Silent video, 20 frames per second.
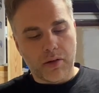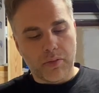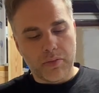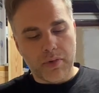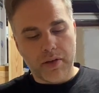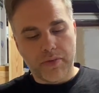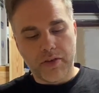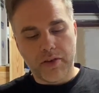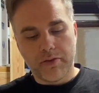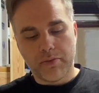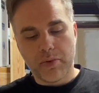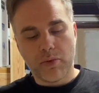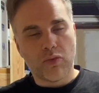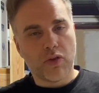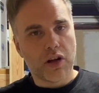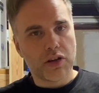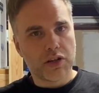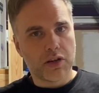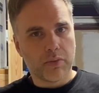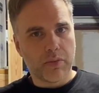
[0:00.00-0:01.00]
if you've been
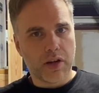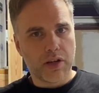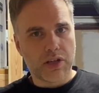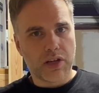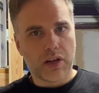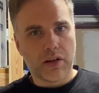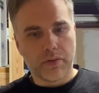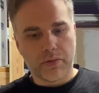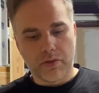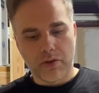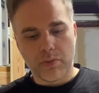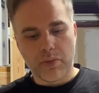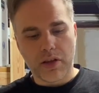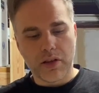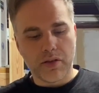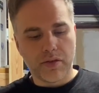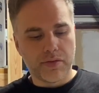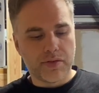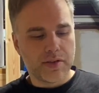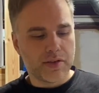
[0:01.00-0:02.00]
watching my channel for a bit,
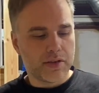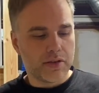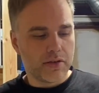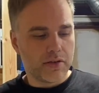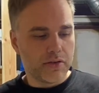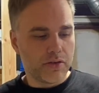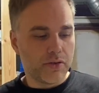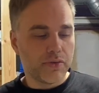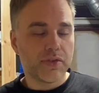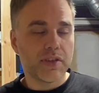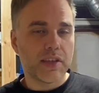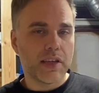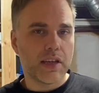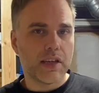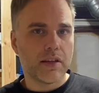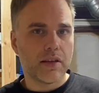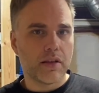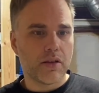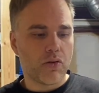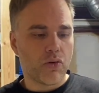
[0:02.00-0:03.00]
you've
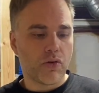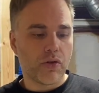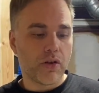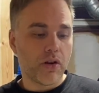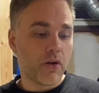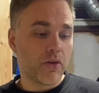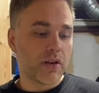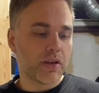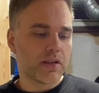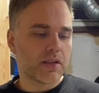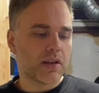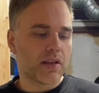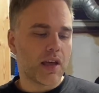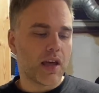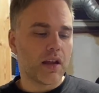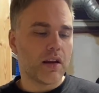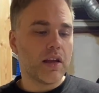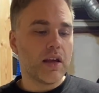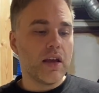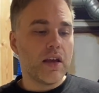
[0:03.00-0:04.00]
seen or noticed
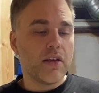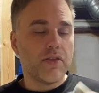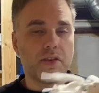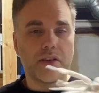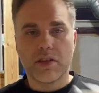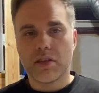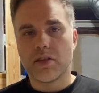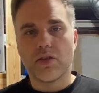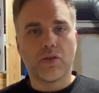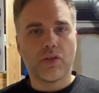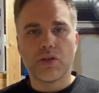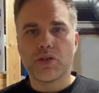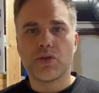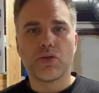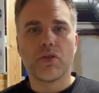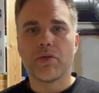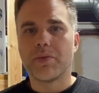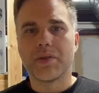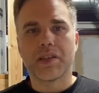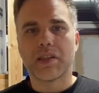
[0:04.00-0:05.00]
that this is the only shoe
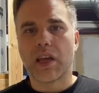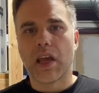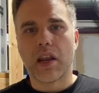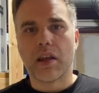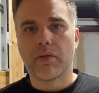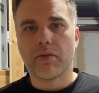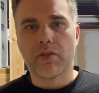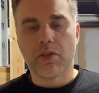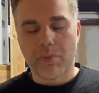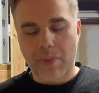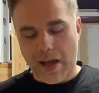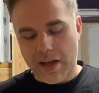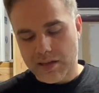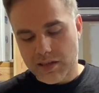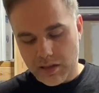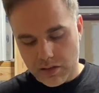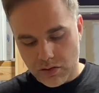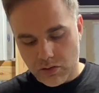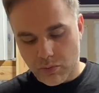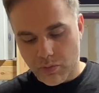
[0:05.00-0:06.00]
I've been skating for the past
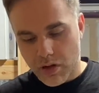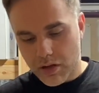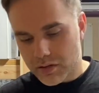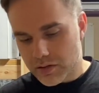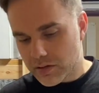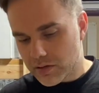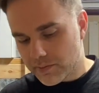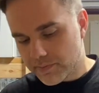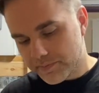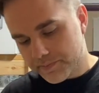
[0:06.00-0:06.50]
like 2 months.